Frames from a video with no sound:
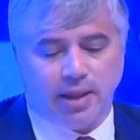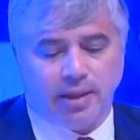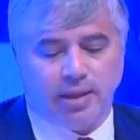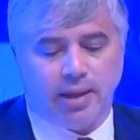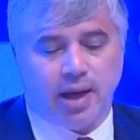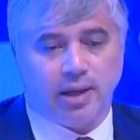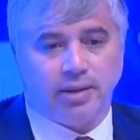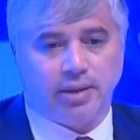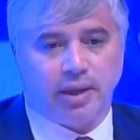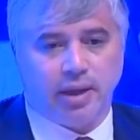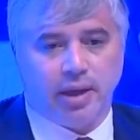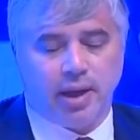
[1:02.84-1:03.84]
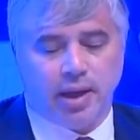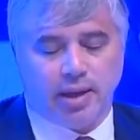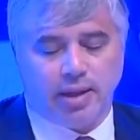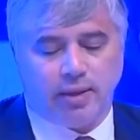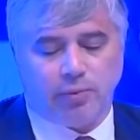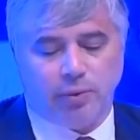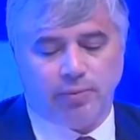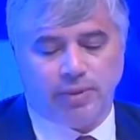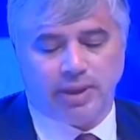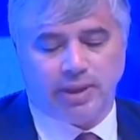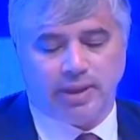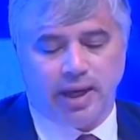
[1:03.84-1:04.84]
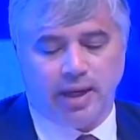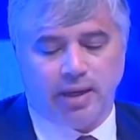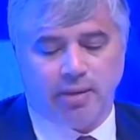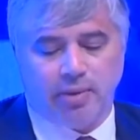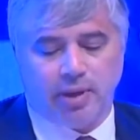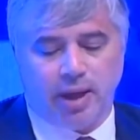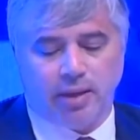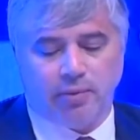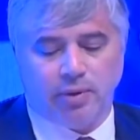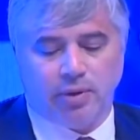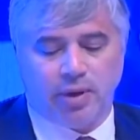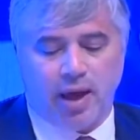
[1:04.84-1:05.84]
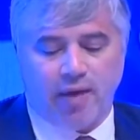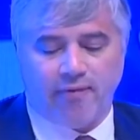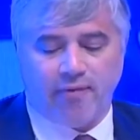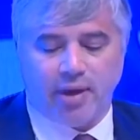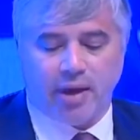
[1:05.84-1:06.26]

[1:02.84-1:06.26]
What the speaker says: in the country that would be sustainable and would have an